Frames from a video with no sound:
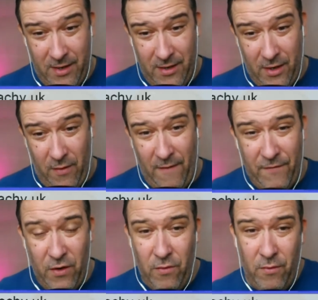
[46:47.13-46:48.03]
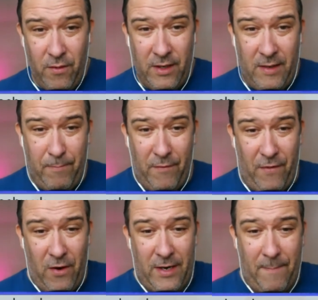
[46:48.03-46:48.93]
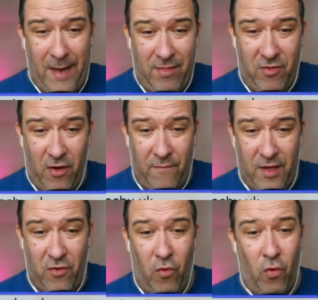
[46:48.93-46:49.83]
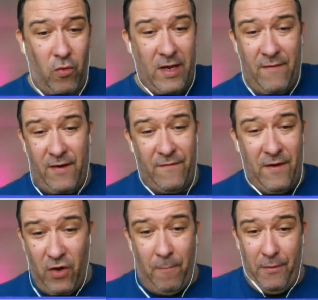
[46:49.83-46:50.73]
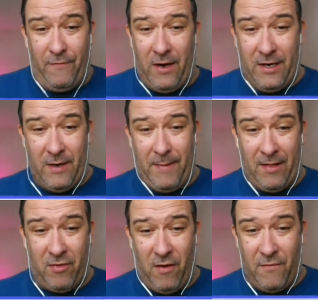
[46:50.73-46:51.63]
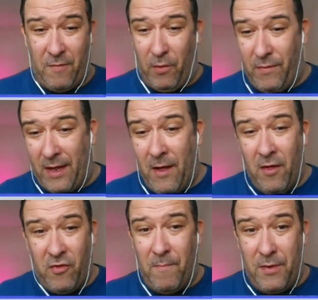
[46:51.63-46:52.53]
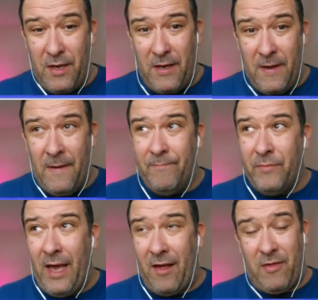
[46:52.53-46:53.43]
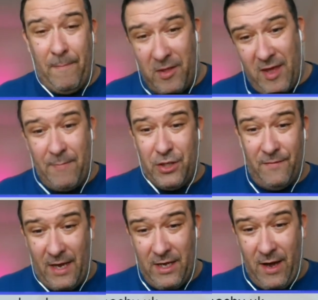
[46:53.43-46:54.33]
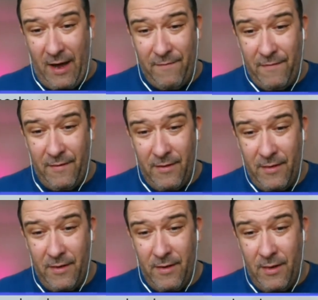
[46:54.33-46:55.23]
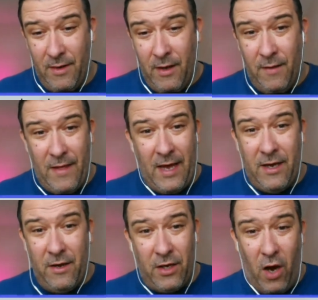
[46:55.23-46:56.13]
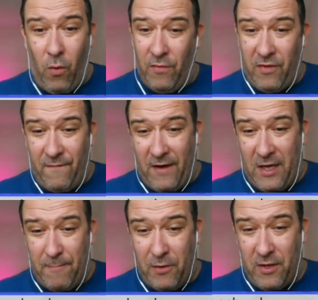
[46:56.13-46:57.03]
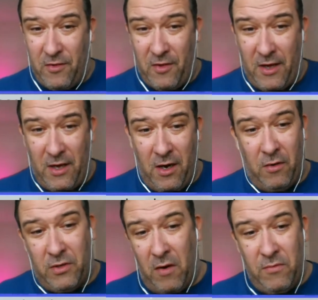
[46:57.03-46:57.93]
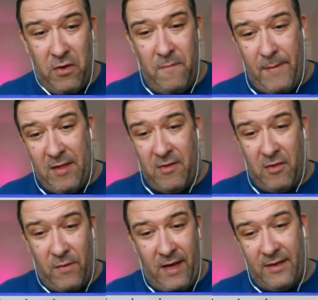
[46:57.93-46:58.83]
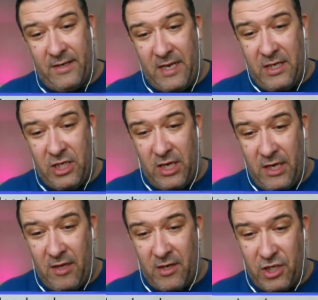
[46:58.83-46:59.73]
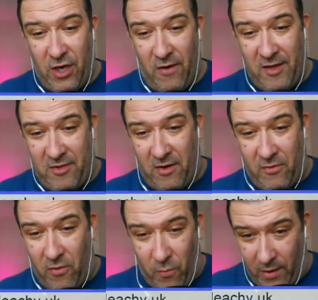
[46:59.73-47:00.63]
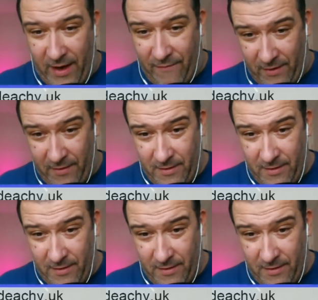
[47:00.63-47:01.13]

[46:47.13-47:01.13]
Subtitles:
You know, if you provide a bad service, or even if you've not provided a bad service, but somebody has the perception that you have, they're going to go onto Facebook and say, oh, don't do business with that Deach, he's a shyster or whatever,